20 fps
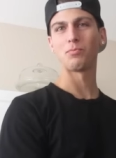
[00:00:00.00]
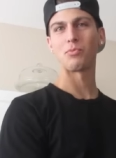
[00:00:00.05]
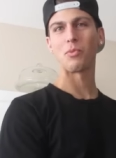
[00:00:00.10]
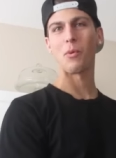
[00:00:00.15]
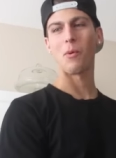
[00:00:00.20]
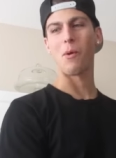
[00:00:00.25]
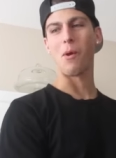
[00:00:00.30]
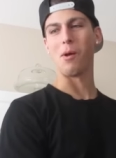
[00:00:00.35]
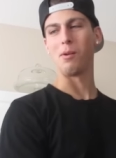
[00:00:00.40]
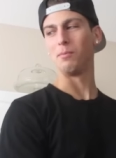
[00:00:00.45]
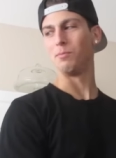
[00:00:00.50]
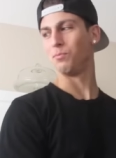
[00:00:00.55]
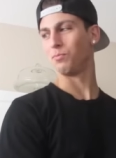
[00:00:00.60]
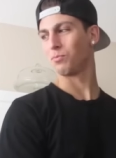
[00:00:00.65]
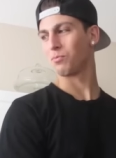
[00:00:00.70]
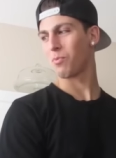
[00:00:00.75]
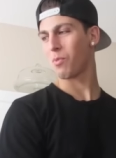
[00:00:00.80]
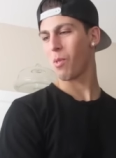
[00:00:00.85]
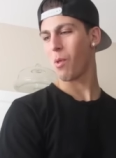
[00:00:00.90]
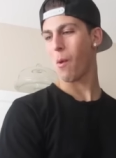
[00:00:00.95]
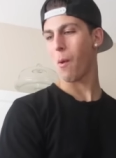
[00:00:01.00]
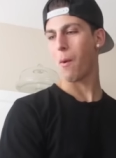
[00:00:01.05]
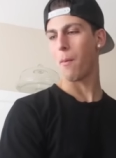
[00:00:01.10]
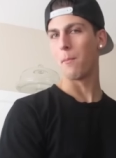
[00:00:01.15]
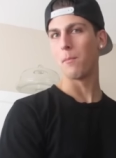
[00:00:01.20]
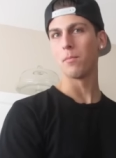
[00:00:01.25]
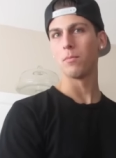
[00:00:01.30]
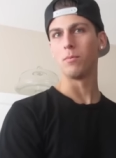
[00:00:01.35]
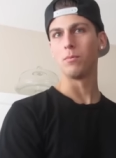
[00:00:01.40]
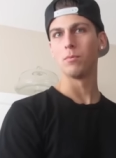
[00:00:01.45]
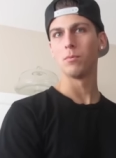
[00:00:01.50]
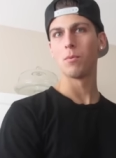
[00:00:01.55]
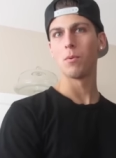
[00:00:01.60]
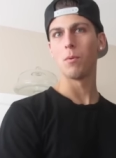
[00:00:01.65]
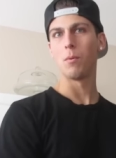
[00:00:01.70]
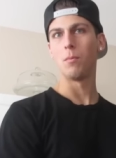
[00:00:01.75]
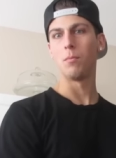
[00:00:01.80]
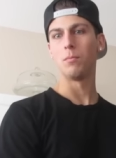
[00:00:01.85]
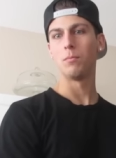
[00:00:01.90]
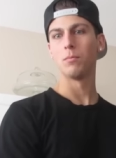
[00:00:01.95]
You're gonna swallow it?
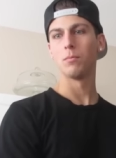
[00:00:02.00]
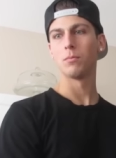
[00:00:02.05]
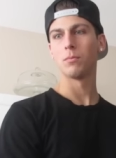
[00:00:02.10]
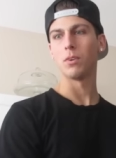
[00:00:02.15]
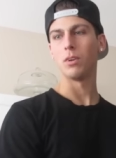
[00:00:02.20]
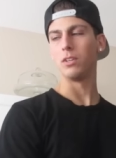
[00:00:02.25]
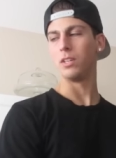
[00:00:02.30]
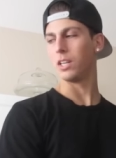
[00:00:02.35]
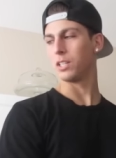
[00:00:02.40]
Are you